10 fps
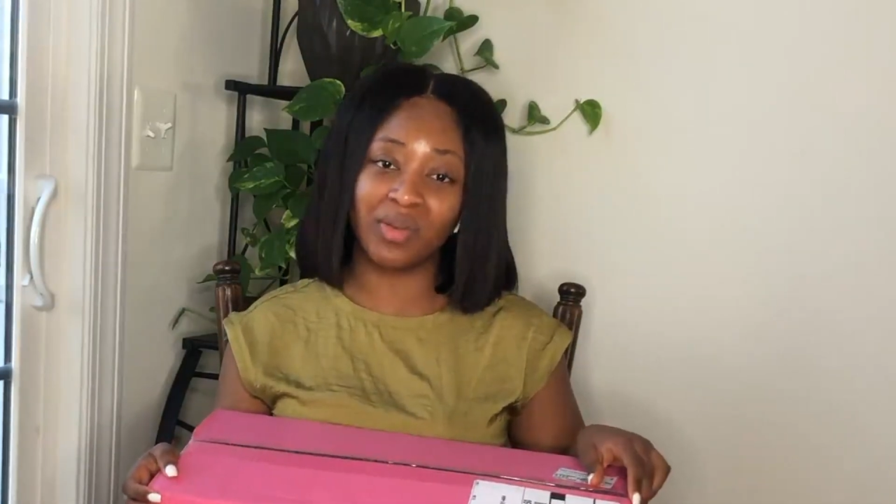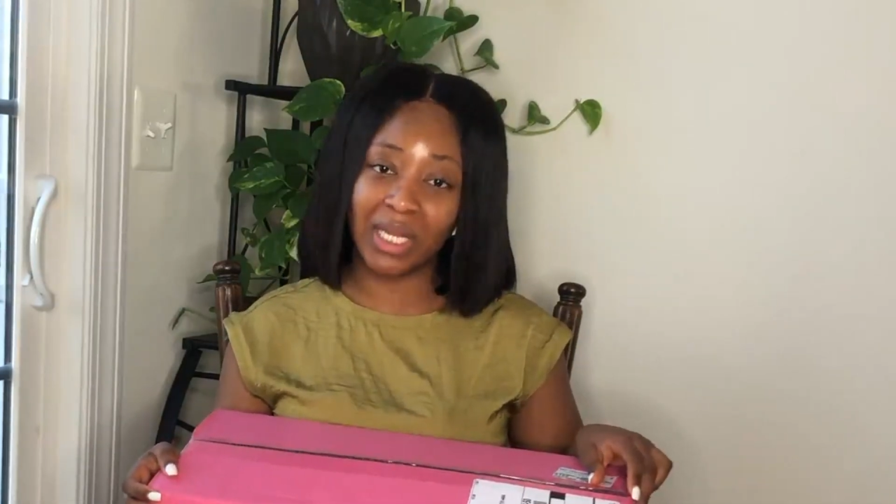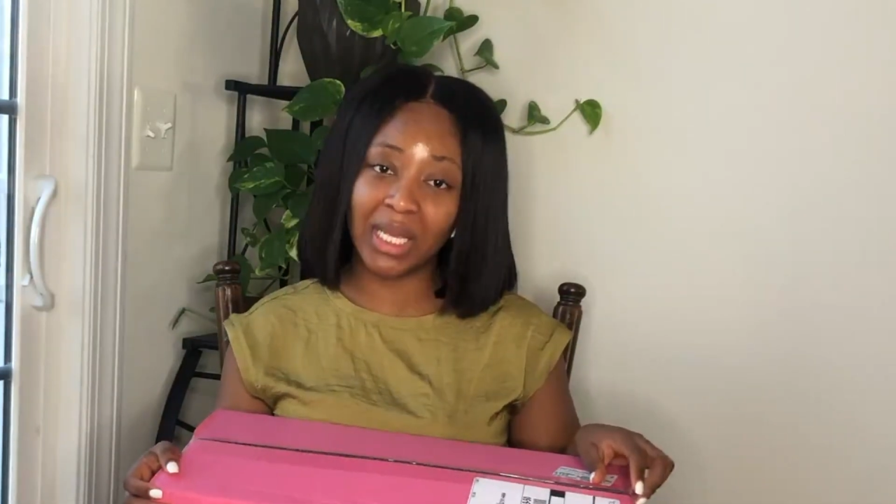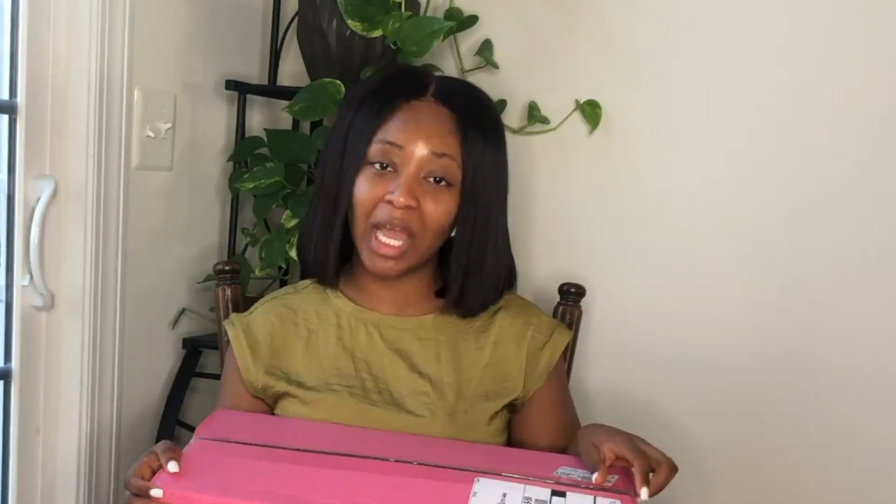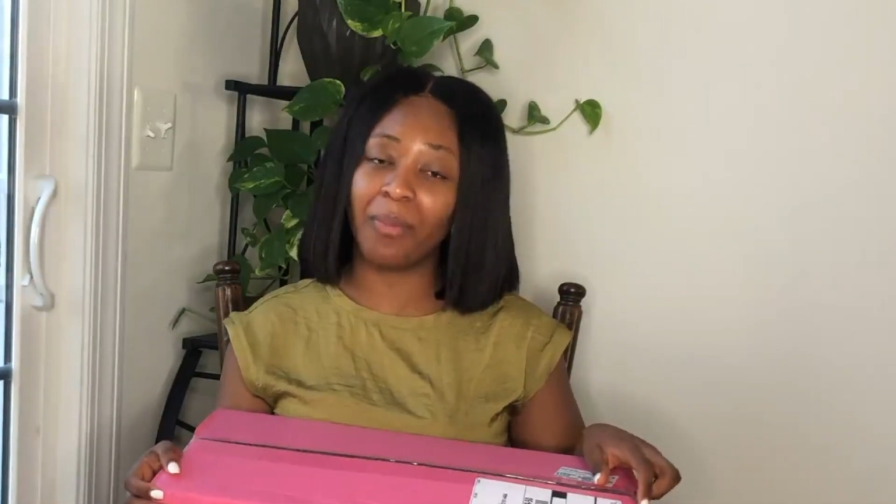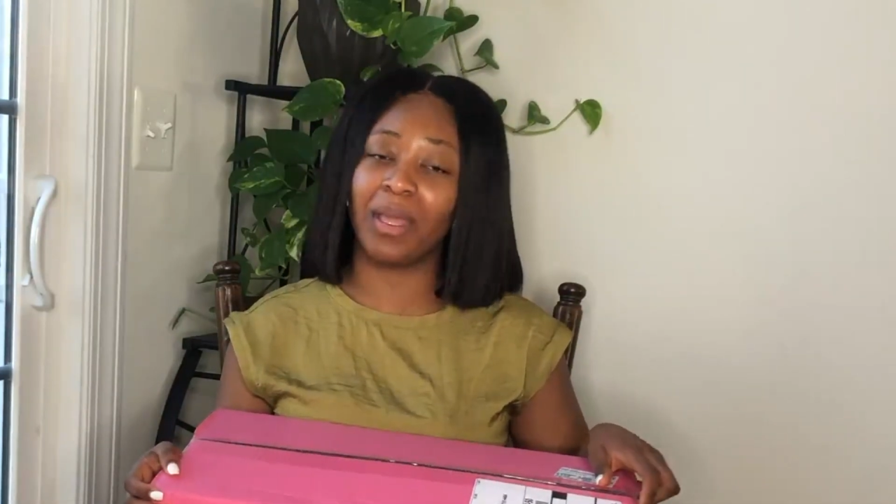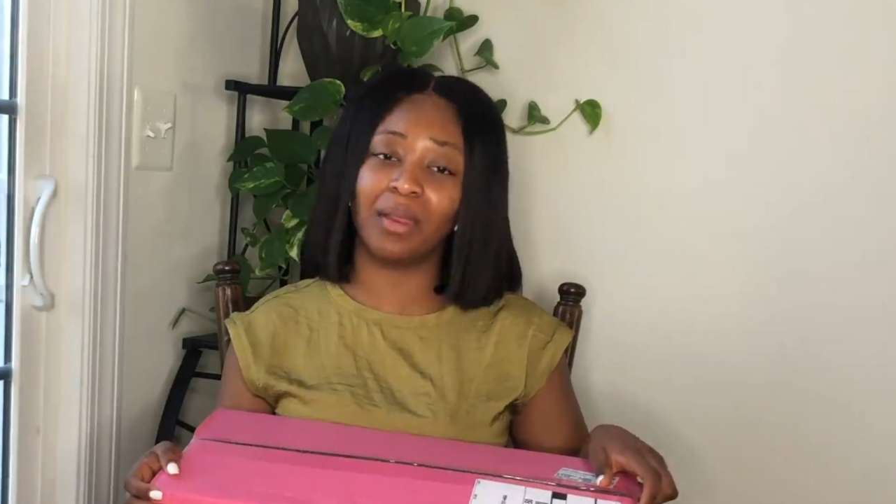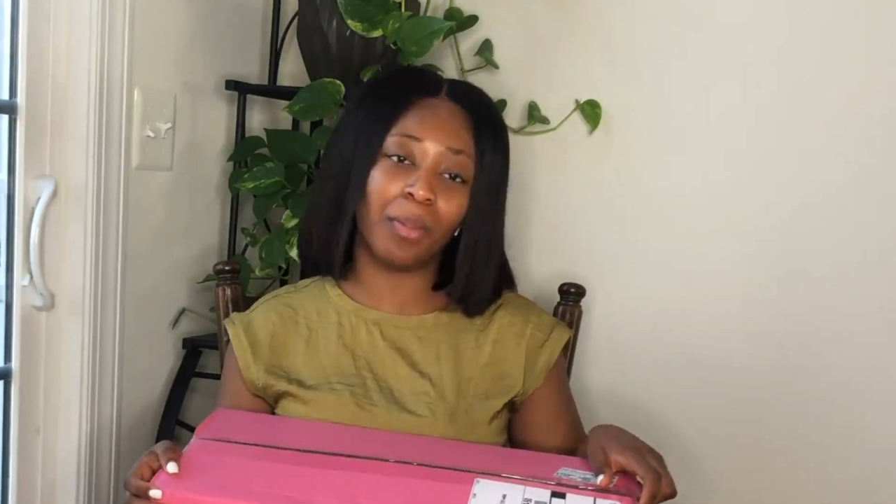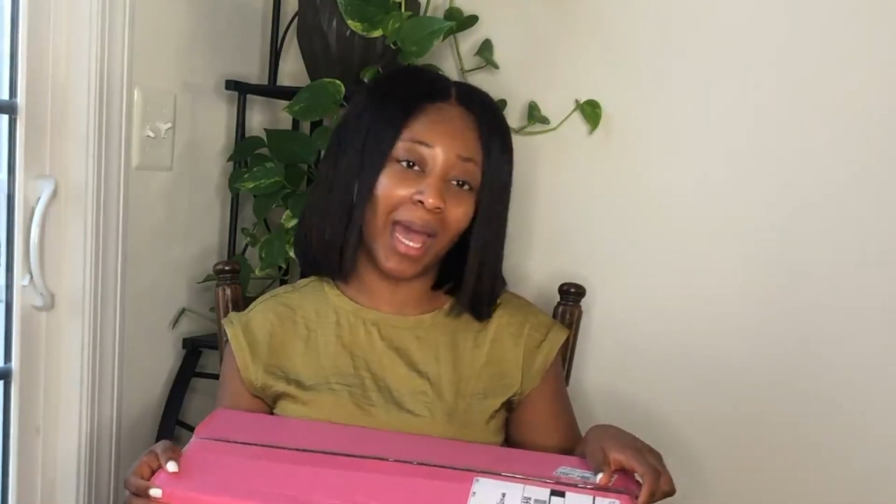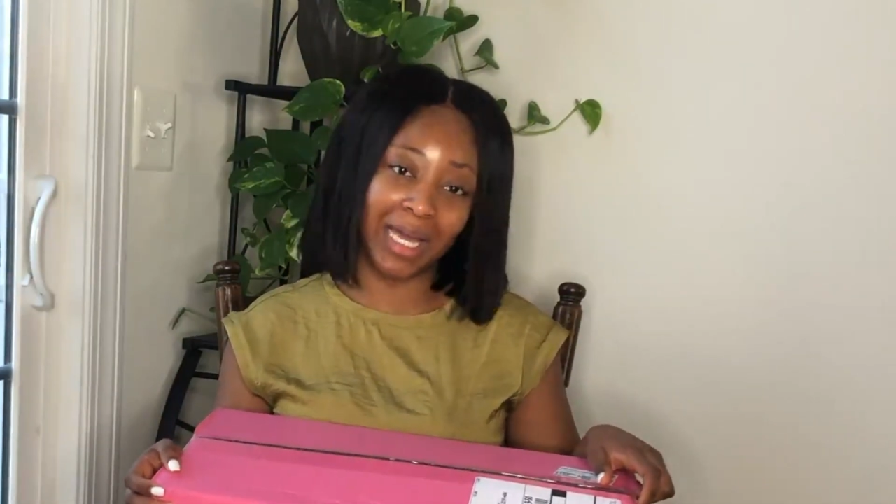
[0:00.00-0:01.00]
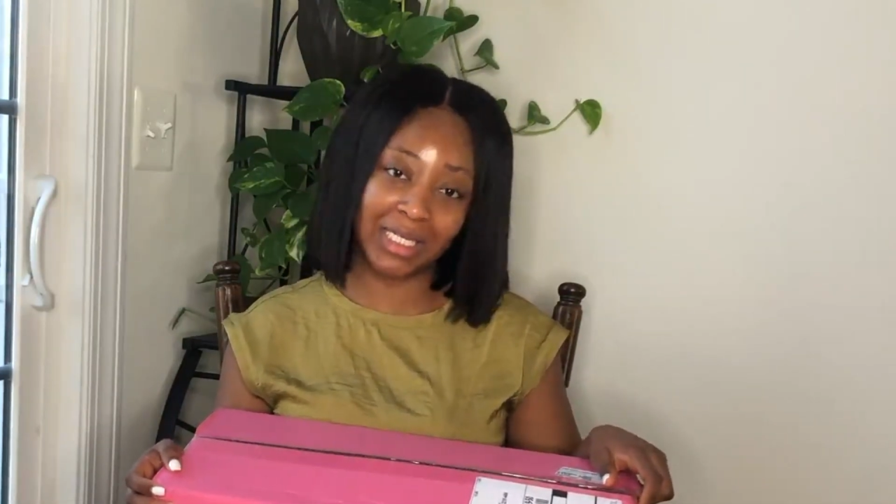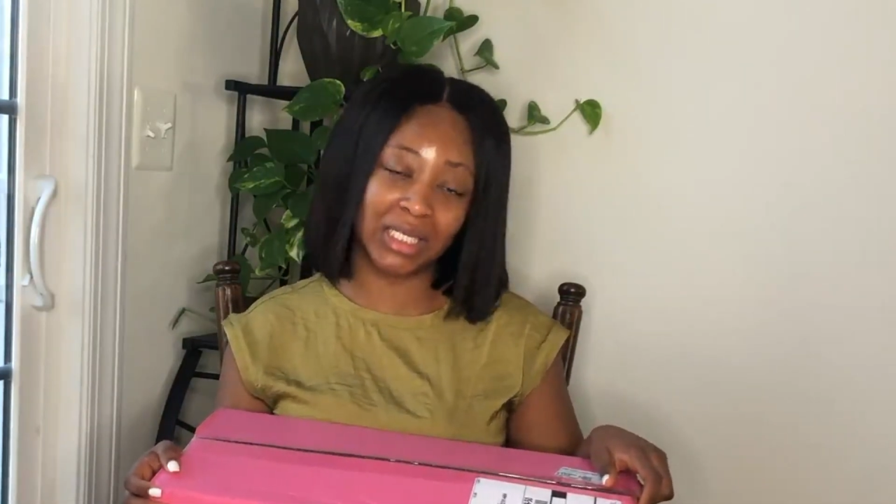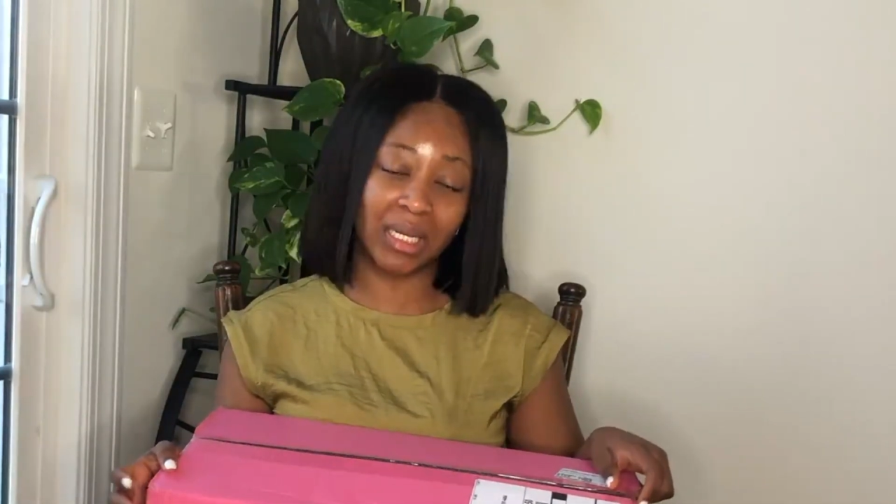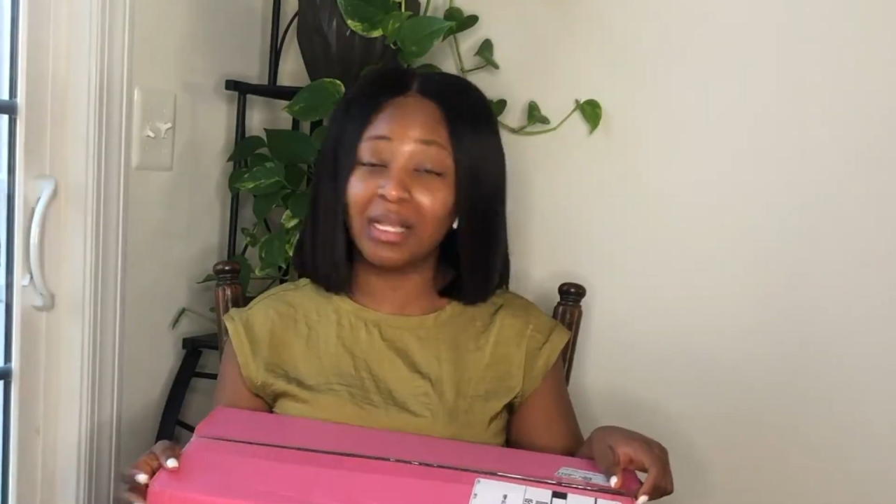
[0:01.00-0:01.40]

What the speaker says: really get me, the packaging.